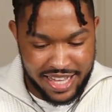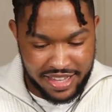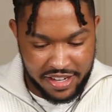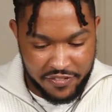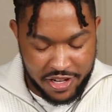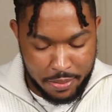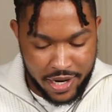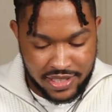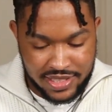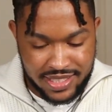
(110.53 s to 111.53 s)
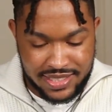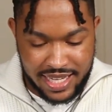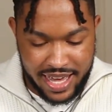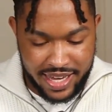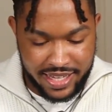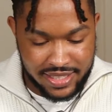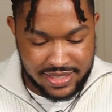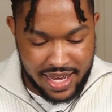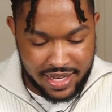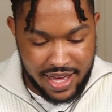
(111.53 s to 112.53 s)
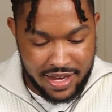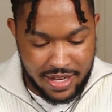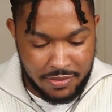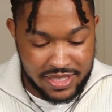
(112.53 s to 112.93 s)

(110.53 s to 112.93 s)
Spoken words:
thank you for your purchase at Eytys.com."